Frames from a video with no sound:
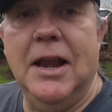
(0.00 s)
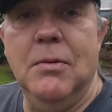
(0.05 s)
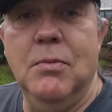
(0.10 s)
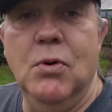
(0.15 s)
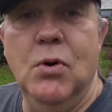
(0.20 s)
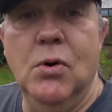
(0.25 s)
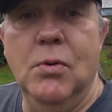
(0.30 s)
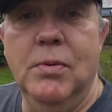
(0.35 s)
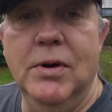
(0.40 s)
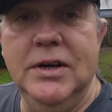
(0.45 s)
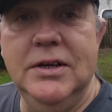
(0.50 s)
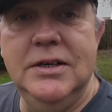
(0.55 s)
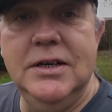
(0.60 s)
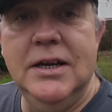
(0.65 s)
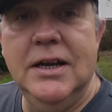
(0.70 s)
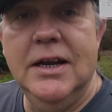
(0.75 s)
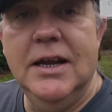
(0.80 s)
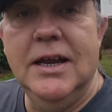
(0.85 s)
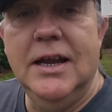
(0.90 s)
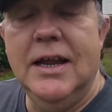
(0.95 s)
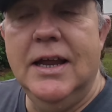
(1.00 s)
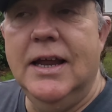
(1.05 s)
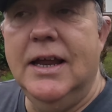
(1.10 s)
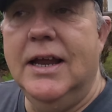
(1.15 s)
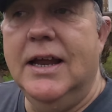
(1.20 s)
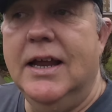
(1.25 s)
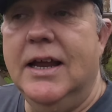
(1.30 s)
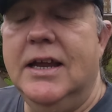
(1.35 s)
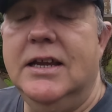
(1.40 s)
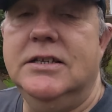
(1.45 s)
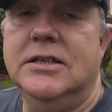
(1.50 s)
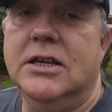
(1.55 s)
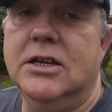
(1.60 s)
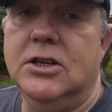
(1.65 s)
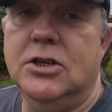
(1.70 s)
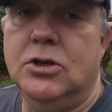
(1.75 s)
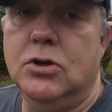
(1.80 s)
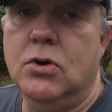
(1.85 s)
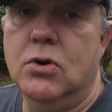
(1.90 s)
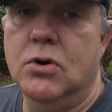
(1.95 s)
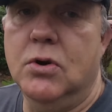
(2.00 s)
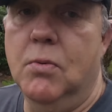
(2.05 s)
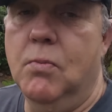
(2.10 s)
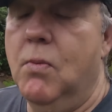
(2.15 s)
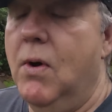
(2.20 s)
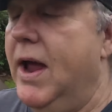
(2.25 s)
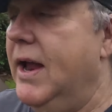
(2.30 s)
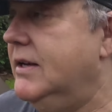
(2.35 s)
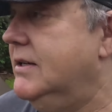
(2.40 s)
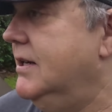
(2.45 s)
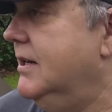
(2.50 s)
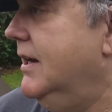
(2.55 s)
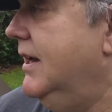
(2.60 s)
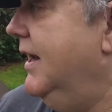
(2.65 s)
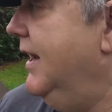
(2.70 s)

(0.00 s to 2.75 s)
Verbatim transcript: at the moment is soaking wet.